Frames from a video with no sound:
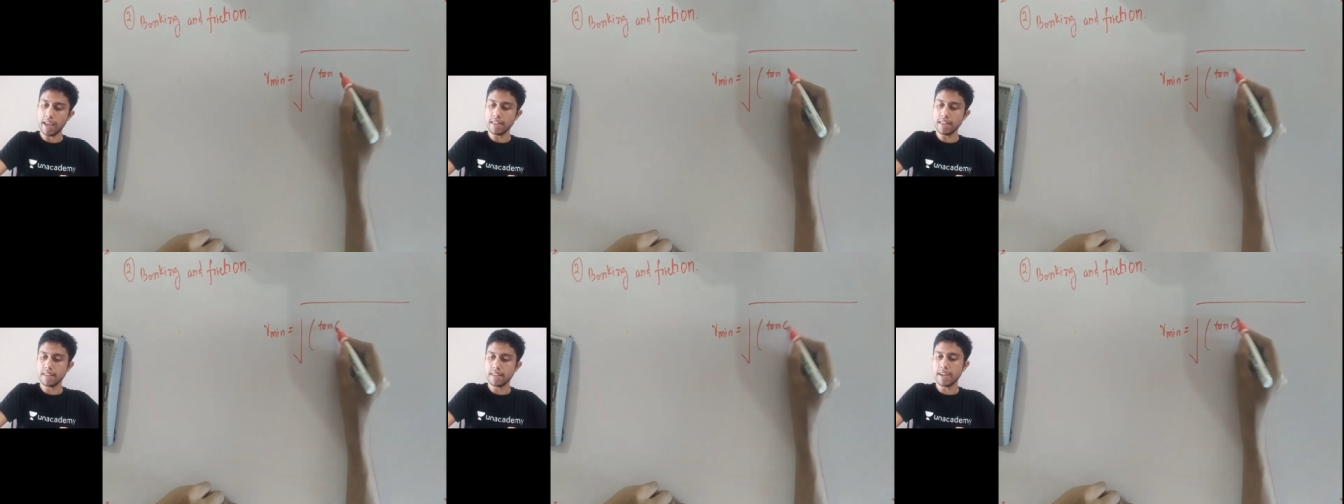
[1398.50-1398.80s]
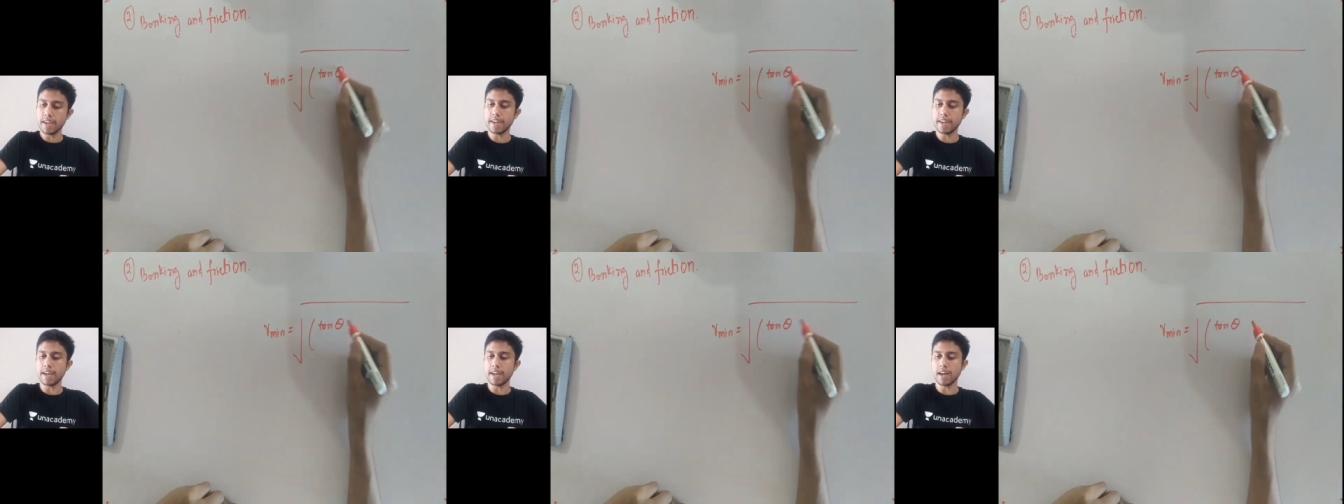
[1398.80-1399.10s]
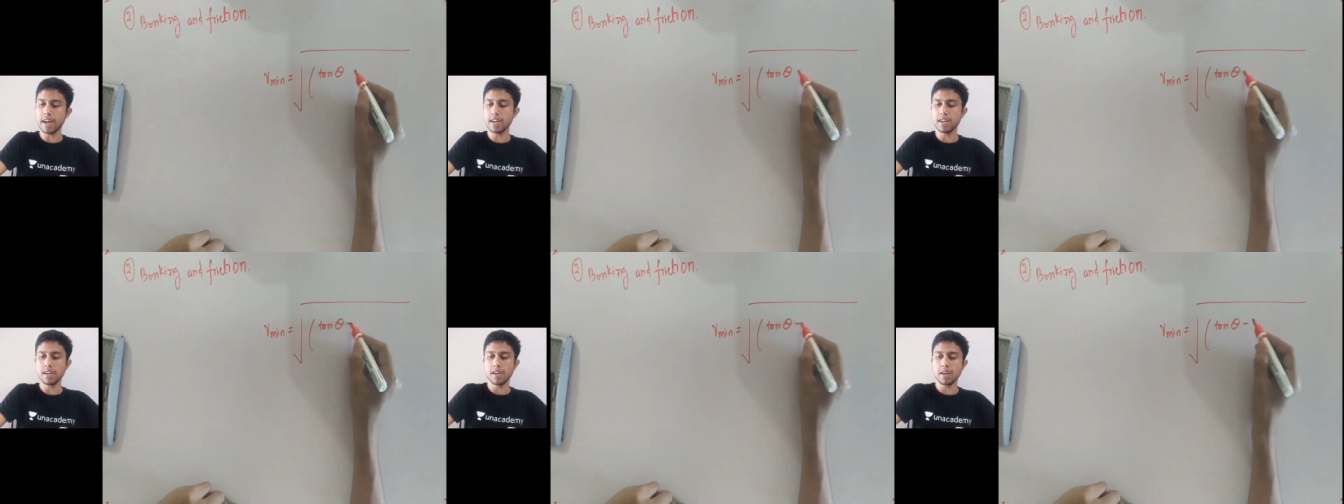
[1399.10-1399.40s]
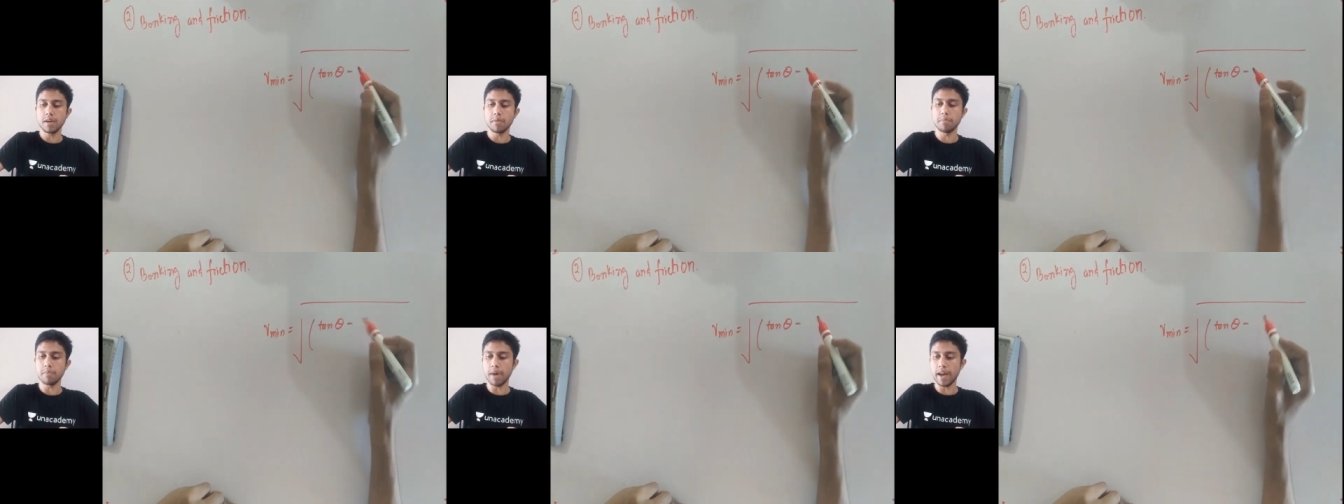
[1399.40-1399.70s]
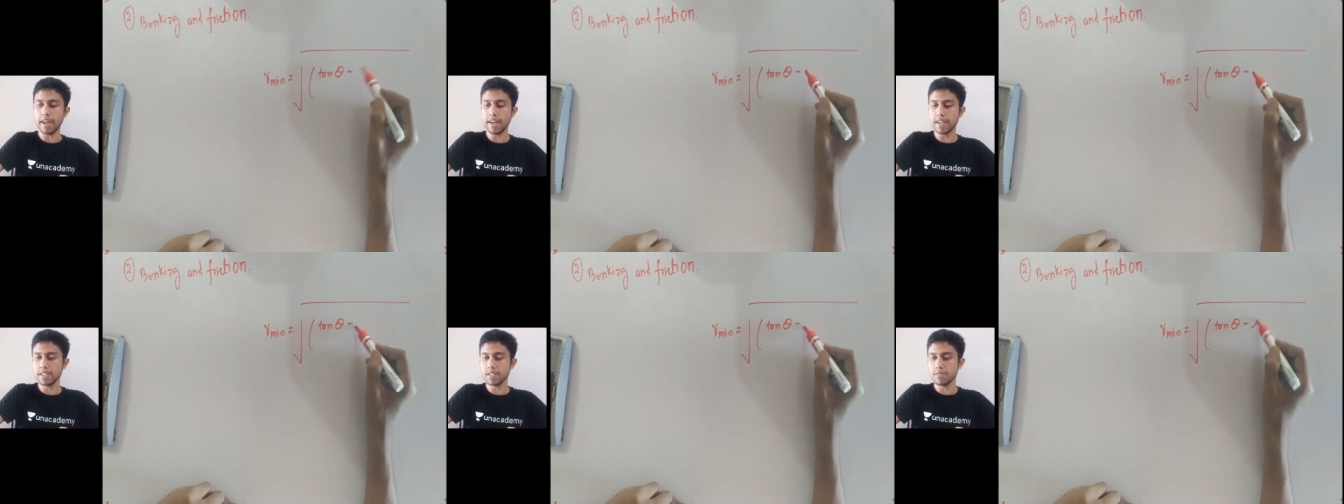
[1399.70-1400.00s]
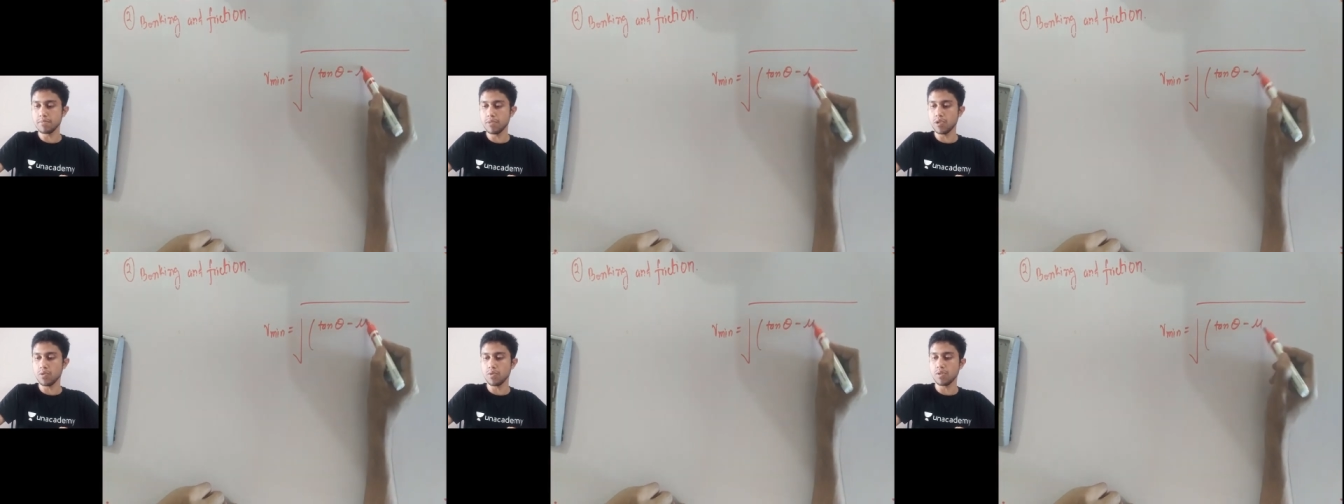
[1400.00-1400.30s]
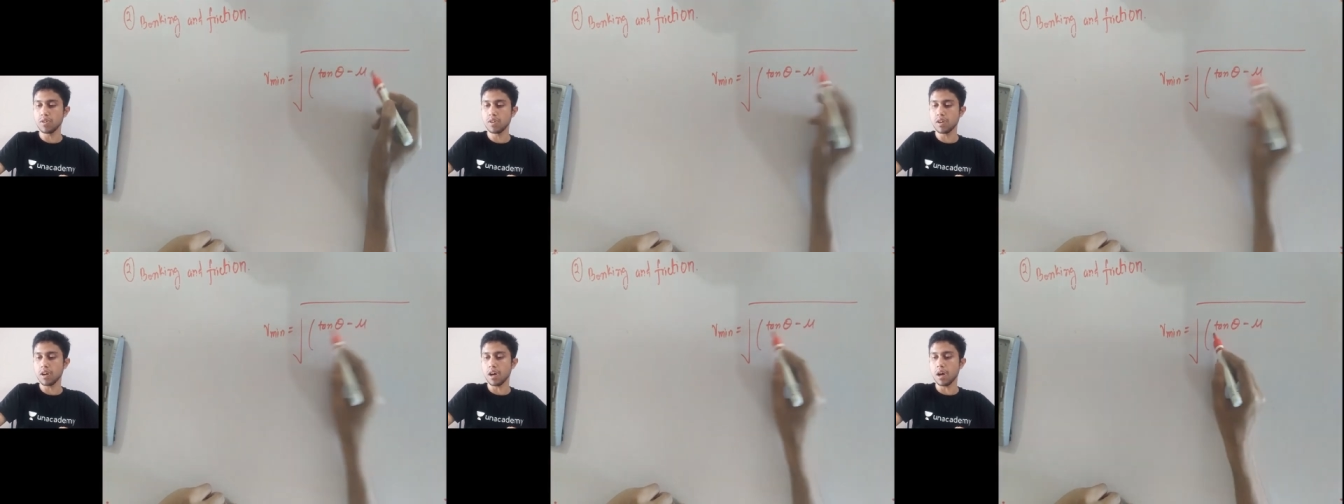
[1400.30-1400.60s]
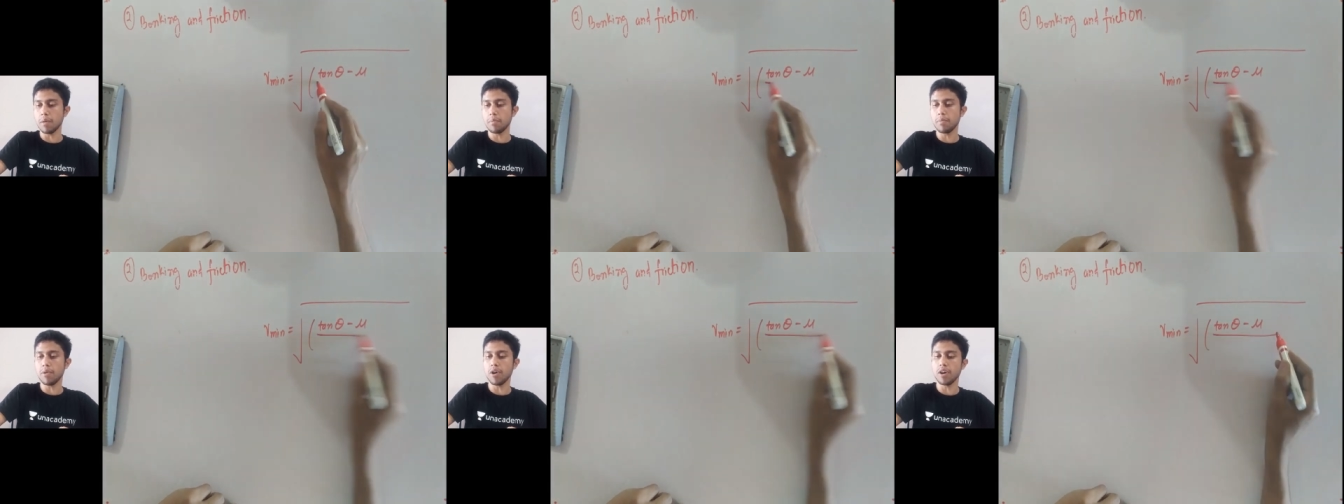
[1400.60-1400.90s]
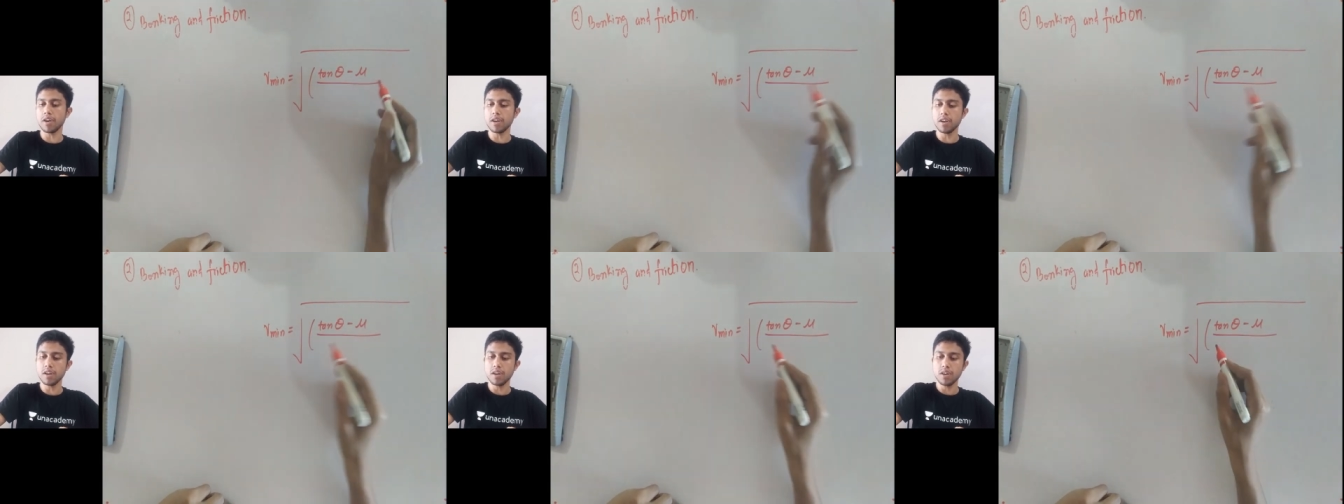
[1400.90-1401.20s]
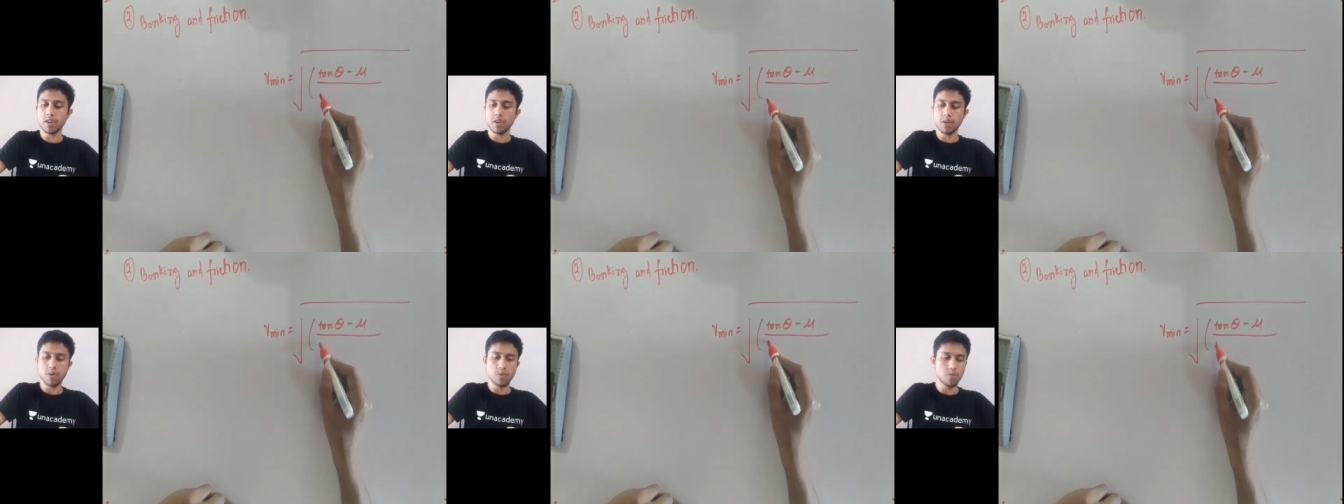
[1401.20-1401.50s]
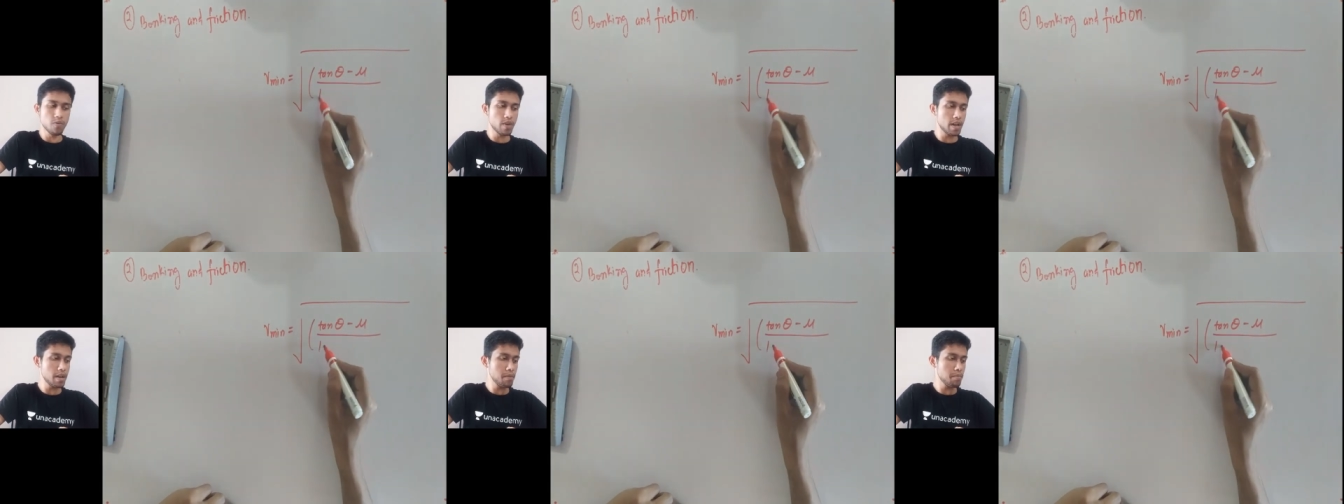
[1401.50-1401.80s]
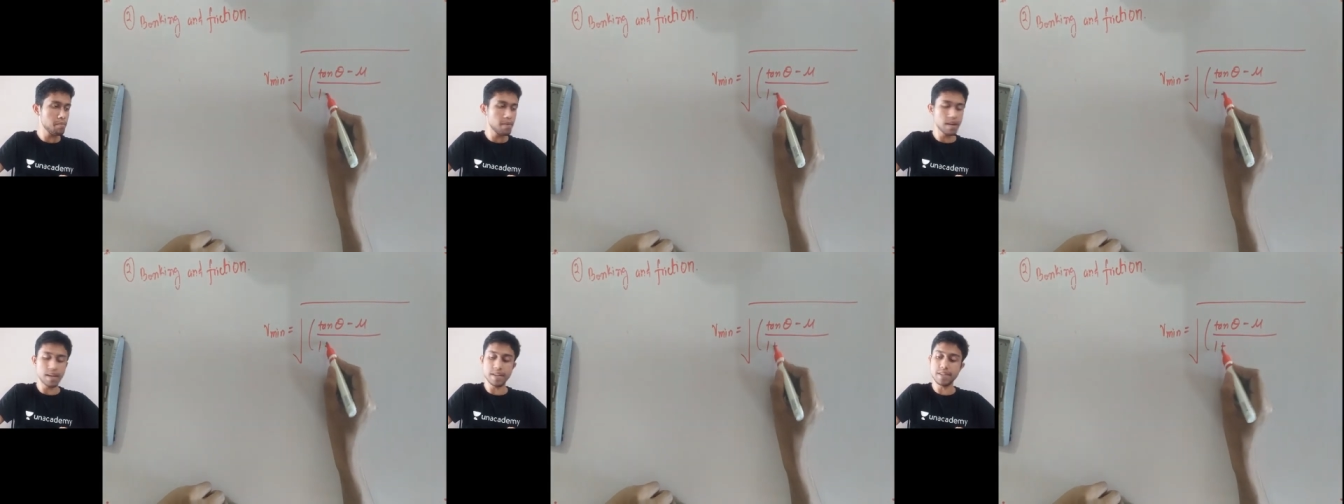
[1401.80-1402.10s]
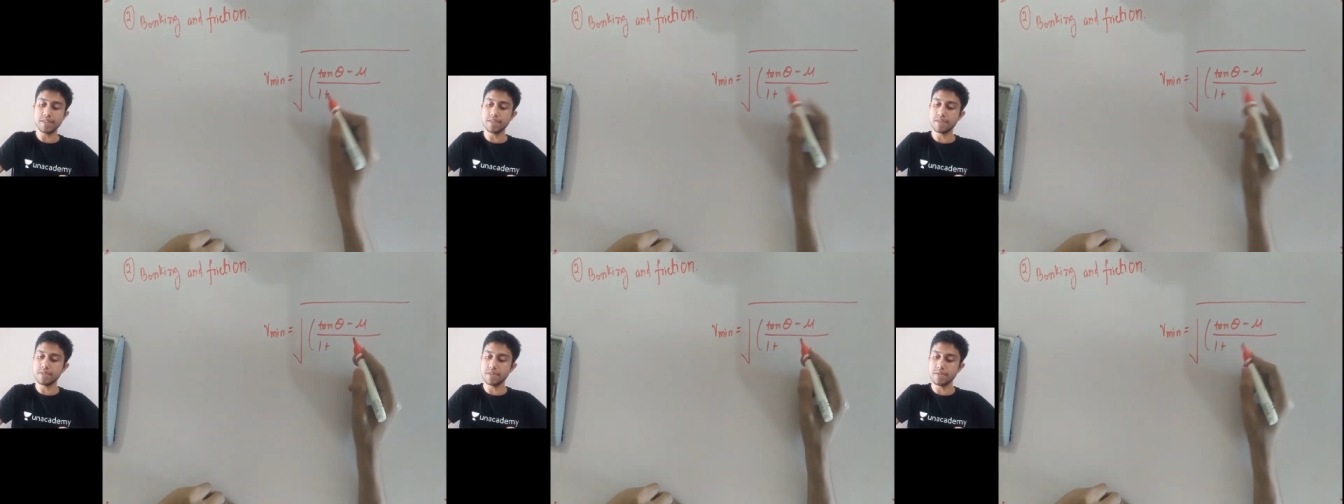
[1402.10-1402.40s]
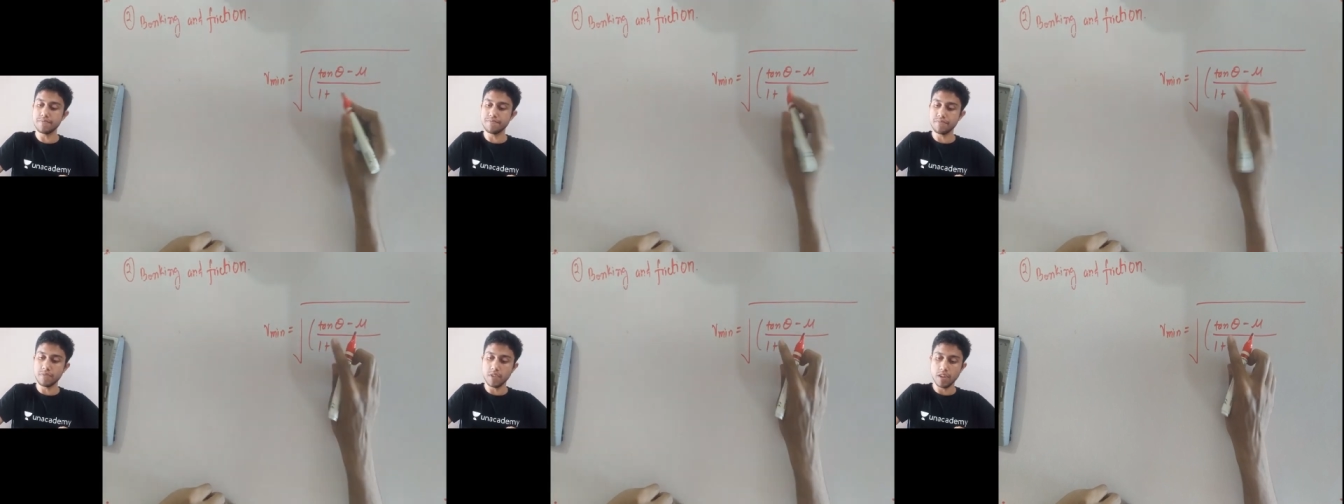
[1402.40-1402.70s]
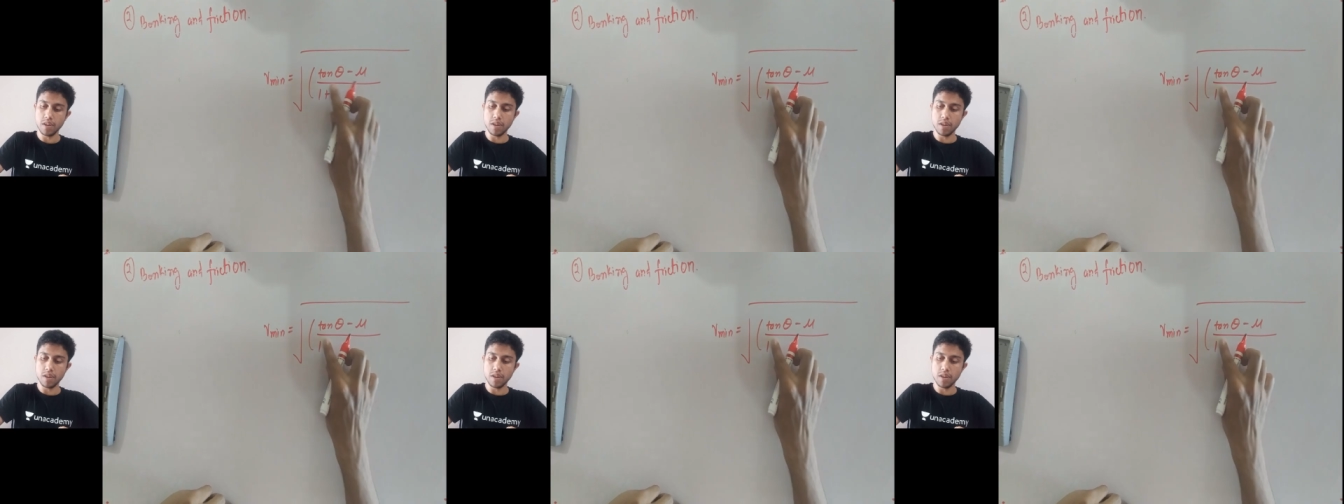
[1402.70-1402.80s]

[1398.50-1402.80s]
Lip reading: tan theta minus mu upon 1 plus